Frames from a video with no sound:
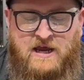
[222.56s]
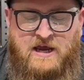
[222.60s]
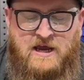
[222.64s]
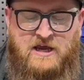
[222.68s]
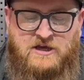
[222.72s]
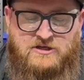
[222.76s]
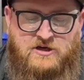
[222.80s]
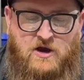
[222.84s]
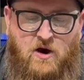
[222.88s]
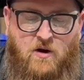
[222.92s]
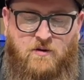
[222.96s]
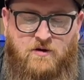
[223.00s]

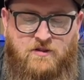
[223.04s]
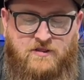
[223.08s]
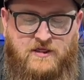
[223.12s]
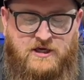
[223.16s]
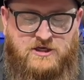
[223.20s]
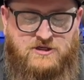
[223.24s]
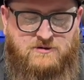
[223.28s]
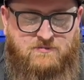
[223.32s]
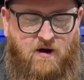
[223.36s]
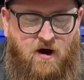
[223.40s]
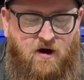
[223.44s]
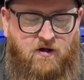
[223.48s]
So the
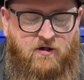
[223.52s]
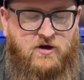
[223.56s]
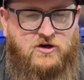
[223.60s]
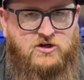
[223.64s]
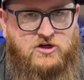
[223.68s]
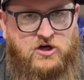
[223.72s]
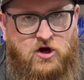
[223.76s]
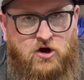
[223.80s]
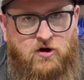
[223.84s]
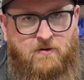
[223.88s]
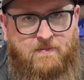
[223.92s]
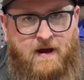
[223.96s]
smaller
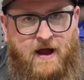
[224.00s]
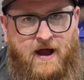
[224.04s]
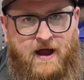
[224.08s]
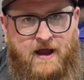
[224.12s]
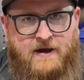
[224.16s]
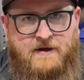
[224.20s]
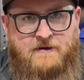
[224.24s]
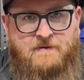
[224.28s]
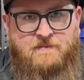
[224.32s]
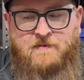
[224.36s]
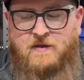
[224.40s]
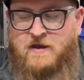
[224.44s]

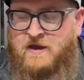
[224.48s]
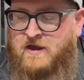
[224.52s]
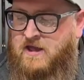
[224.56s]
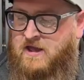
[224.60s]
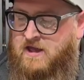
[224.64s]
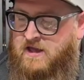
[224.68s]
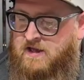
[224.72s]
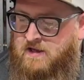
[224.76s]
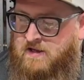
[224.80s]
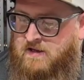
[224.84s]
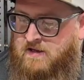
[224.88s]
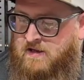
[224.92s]
turbine
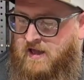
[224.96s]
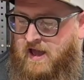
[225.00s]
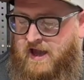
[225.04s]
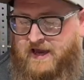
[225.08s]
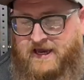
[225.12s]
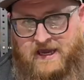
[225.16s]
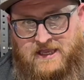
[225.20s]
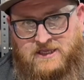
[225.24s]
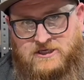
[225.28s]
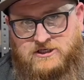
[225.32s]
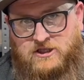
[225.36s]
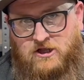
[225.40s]

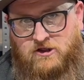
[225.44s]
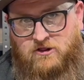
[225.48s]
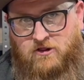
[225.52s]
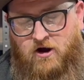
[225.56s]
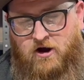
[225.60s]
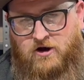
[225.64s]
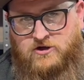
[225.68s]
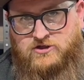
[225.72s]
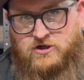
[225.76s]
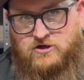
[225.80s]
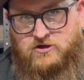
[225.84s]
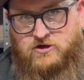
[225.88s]
against the
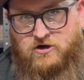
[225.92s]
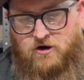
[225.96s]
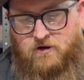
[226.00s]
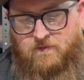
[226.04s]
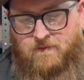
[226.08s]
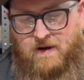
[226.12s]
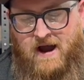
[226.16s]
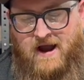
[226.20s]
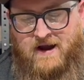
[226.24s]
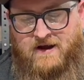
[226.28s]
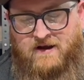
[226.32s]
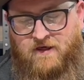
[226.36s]
larger
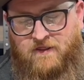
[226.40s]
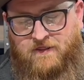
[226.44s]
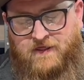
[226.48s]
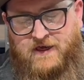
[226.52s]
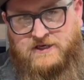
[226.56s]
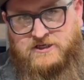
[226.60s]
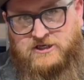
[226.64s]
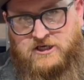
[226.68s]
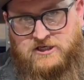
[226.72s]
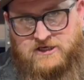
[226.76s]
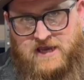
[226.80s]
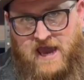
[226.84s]
turbine,
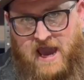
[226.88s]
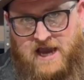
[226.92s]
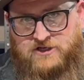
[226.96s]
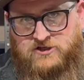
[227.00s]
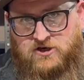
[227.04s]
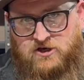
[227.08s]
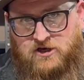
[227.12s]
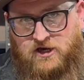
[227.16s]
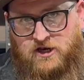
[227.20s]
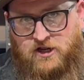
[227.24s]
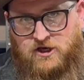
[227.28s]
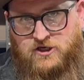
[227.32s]
this is
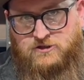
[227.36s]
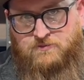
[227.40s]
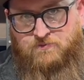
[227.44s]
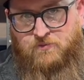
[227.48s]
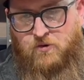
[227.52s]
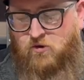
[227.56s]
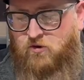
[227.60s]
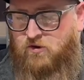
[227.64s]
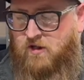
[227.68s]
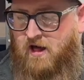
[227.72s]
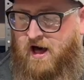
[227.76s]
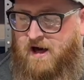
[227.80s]
actually going to
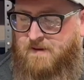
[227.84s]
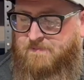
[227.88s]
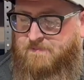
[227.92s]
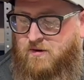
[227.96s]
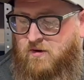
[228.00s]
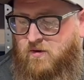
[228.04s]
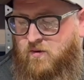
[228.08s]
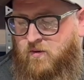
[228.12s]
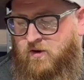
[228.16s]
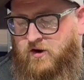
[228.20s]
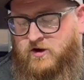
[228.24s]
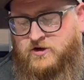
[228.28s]
spool
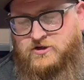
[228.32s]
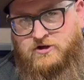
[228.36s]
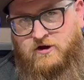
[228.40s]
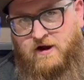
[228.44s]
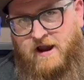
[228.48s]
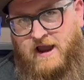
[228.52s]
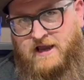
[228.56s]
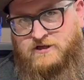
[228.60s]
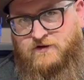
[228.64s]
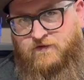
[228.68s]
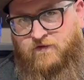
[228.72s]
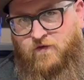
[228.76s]
up, whereas your
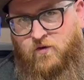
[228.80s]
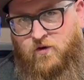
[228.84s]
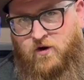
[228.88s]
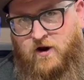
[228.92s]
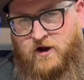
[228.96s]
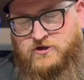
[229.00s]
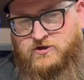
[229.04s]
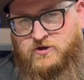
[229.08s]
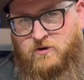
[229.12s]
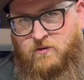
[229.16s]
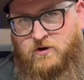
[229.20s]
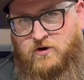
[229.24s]

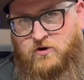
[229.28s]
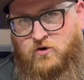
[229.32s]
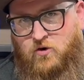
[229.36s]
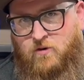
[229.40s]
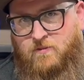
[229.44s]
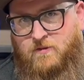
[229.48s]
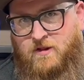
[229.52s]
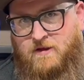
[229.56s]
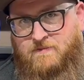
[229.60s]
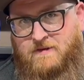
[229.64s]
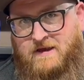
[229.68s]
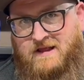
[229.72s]
S400 would
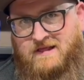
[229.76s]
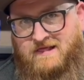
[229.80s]
normally be